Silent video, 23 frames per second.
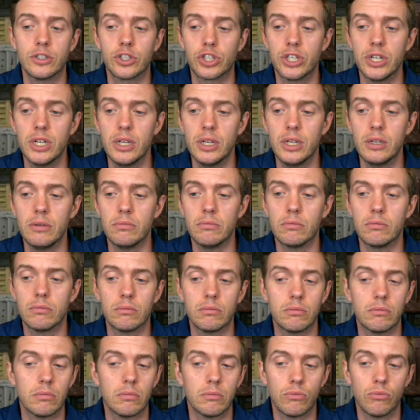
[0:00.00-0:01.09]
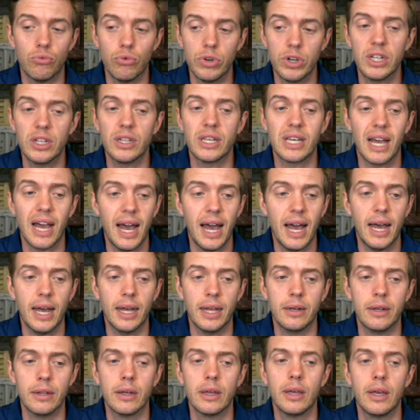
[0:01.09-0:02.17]
She really
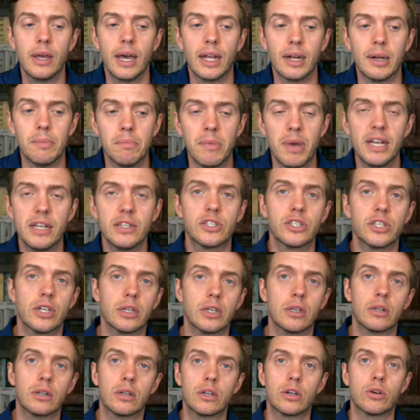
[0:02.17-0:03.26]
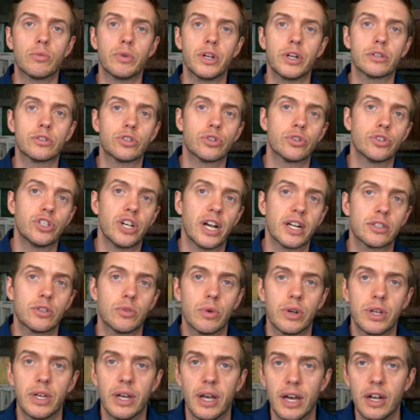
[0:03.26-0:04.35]
had an amazing career
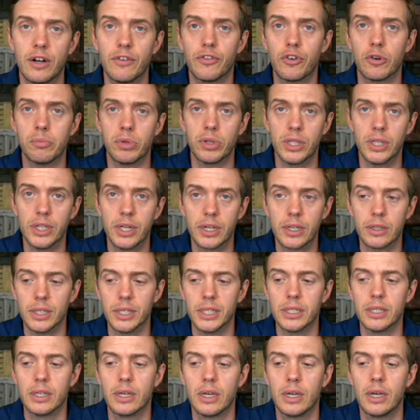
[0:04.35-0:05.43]
trajectory ahead of her politically